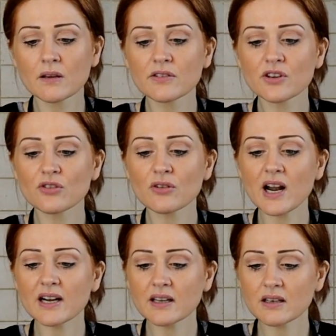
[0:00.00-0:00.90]
Is it
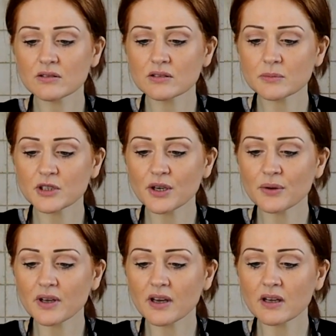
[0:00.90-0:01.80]
dragging or am I
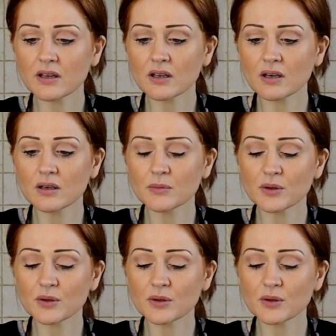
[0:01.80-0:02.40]
okay? I think I'm